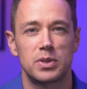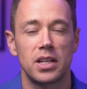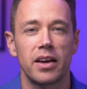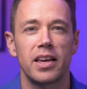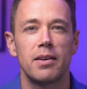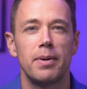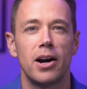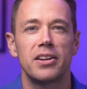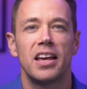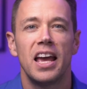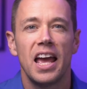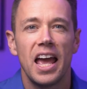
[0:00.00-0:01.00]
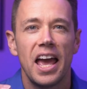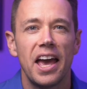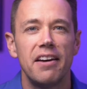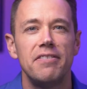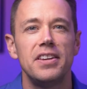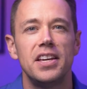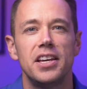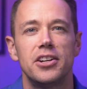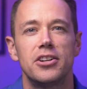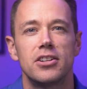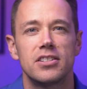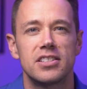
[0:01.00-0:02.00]
We're talking about heavy
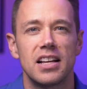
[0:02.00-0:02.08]
hitter